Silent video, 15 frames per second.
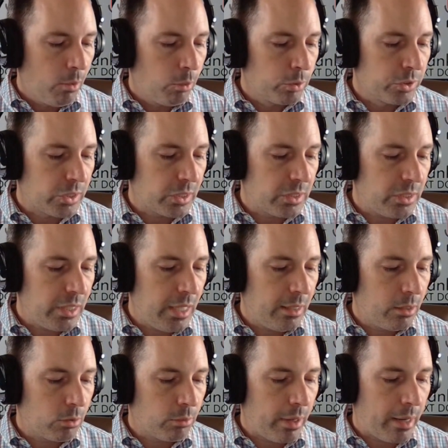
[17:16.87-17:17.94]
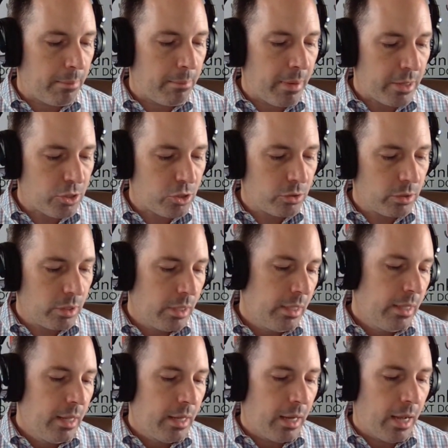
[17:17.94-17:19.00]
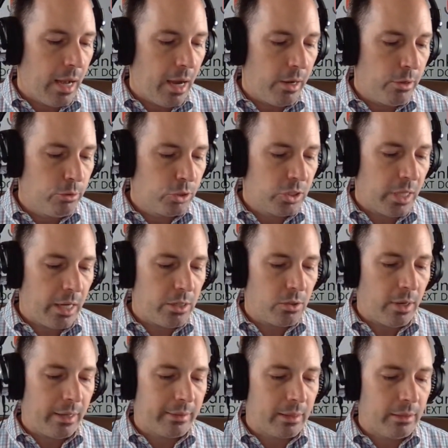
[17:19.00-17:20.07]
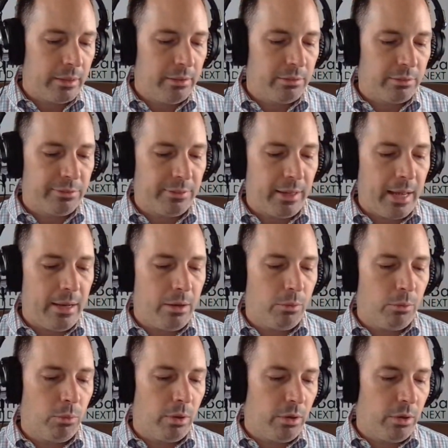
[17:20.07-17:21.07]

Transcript: will succeed Loretta Mester uh, whose tenure at the Cleveland Fed,